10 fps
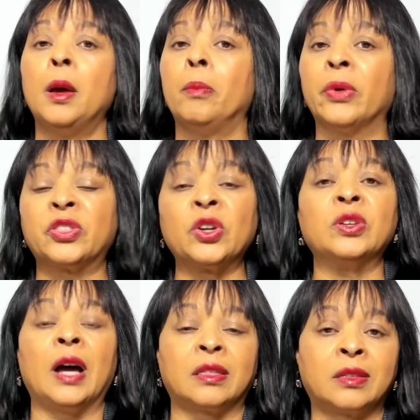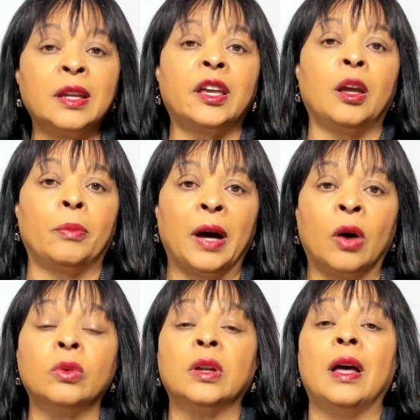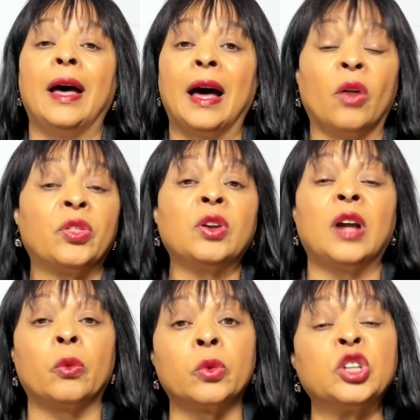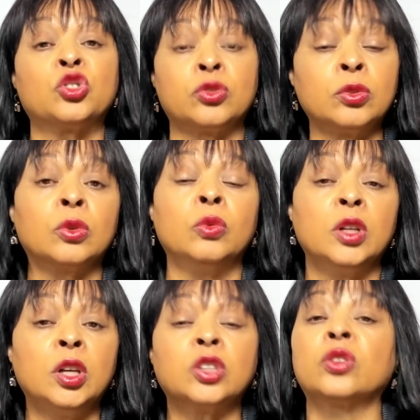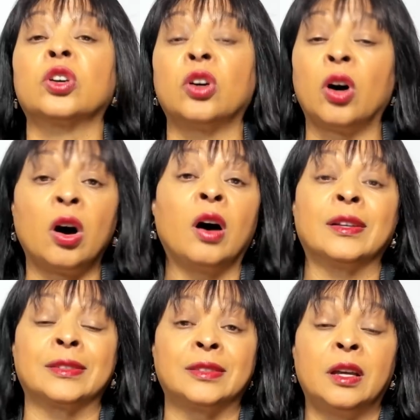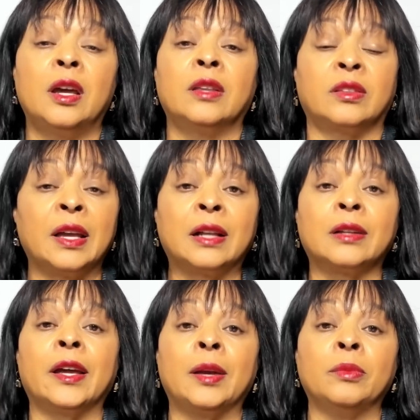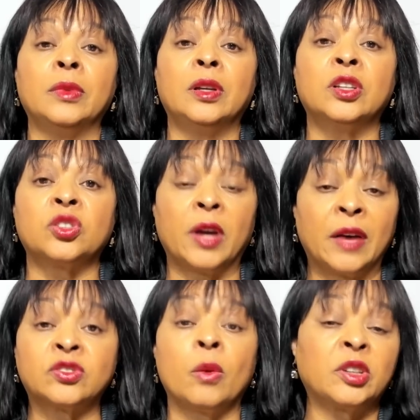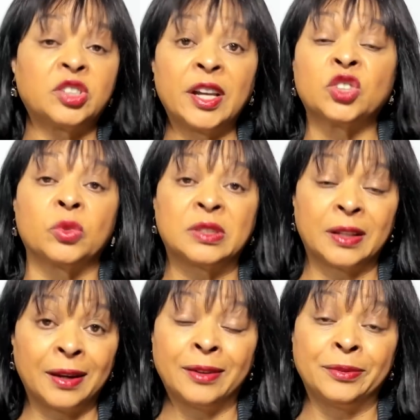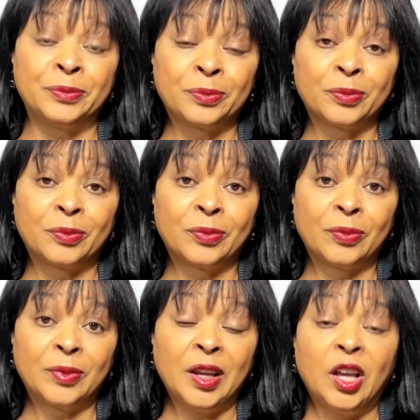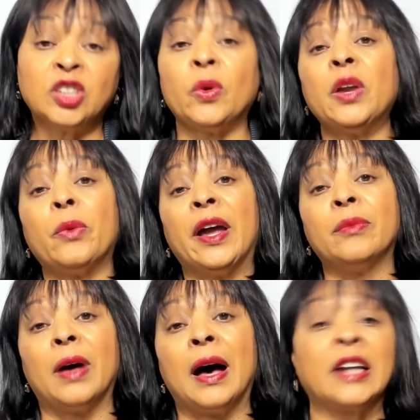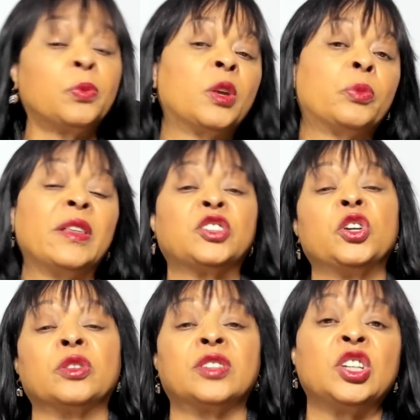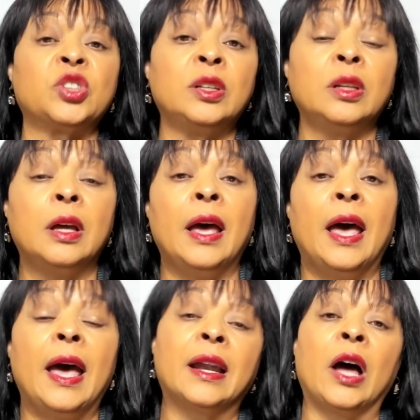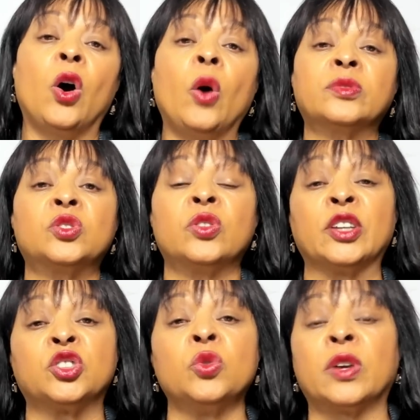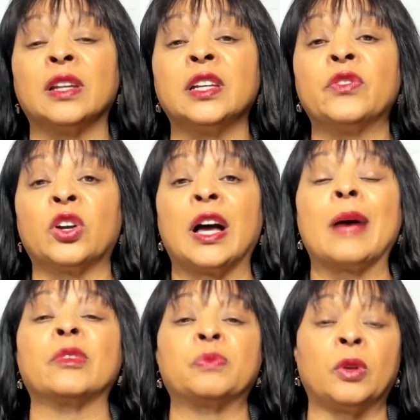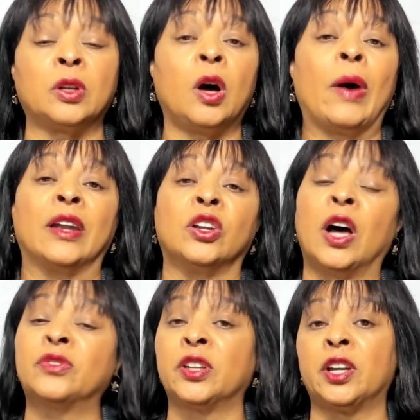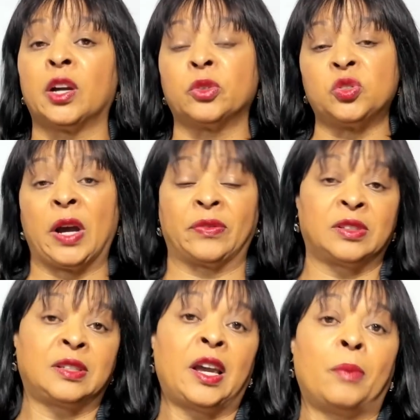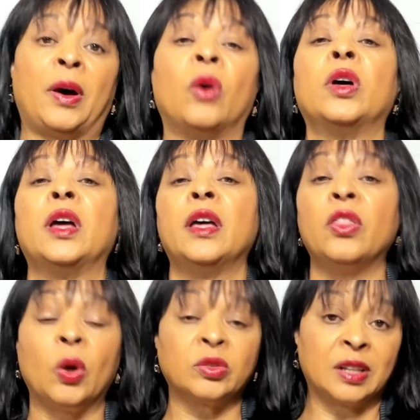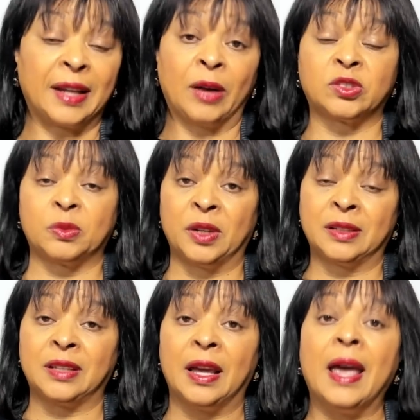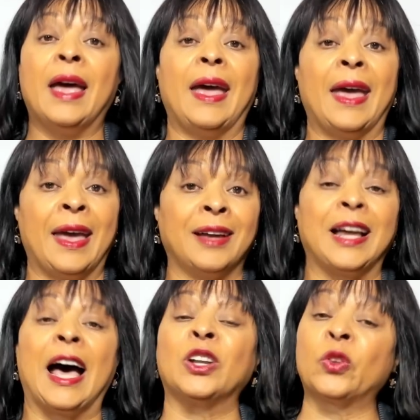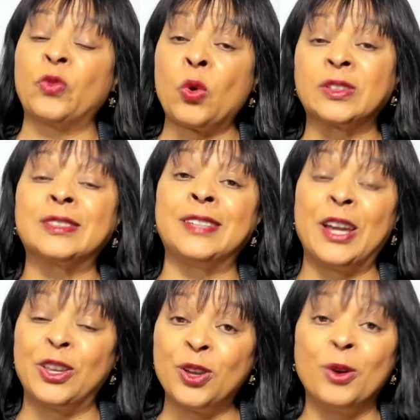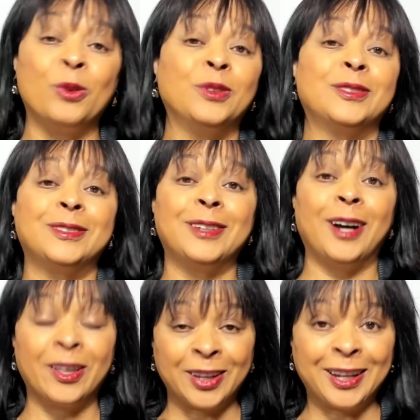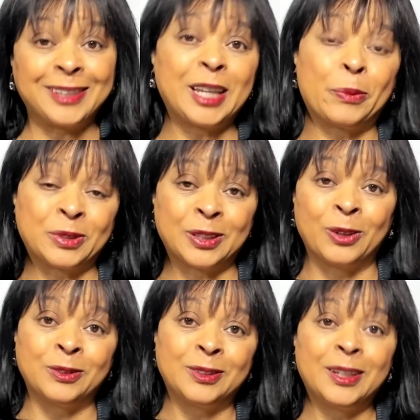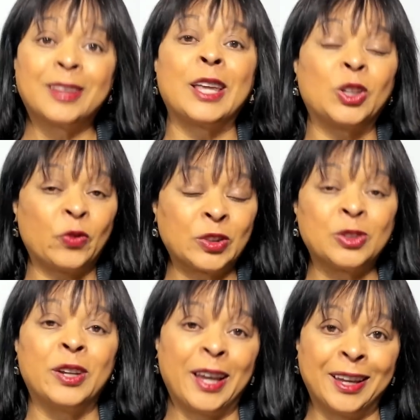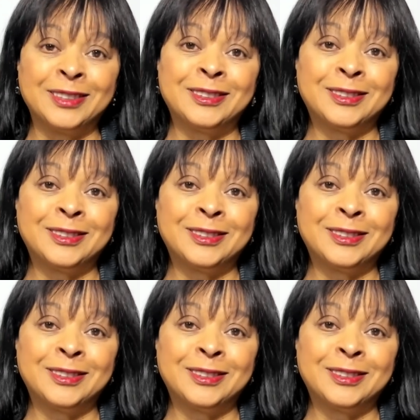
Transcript: but they're not thinking about how they're not really true to the cause that they claim to have so much interest in. So anyway, I just want to bring that to your attention, and I hope that you can leave your comments below. I'd love to hear what you have to say about those announcements, and I look forward to seeing you on the next episode. Thank you for tuning in.